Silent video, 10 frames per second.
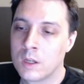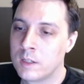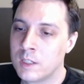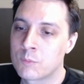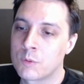
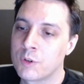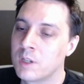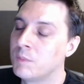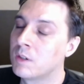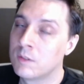
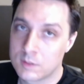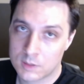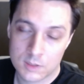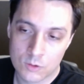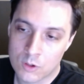inappropriate because
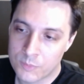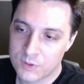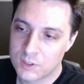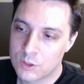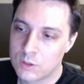the
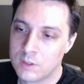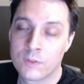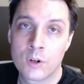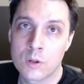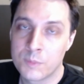compensation is
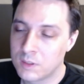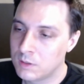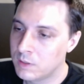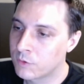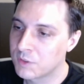very
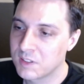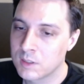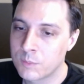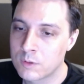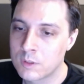competitive for
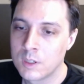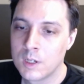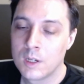Singapore,